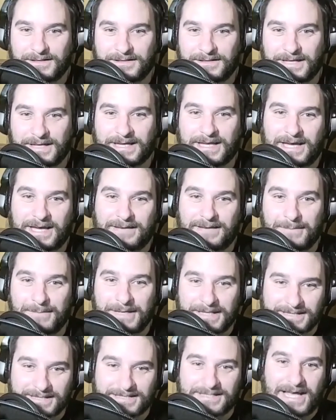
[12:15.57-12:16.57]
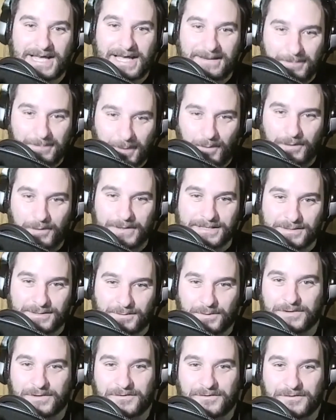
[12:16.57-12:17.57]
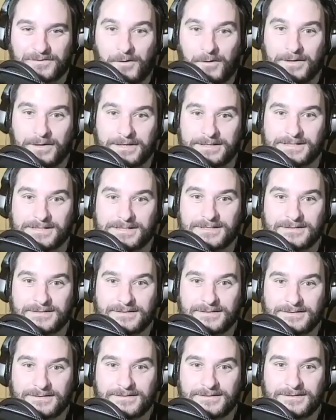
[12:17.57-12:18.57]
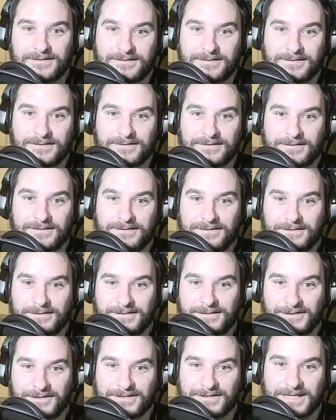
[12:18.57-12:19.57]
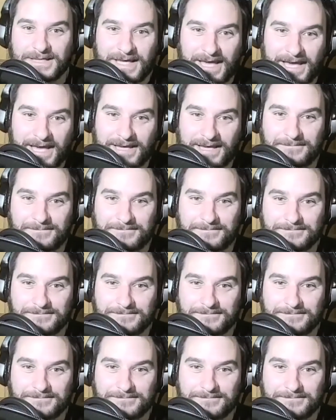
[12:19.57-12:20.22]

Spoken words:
That guy missed 10 points worth of points during the game.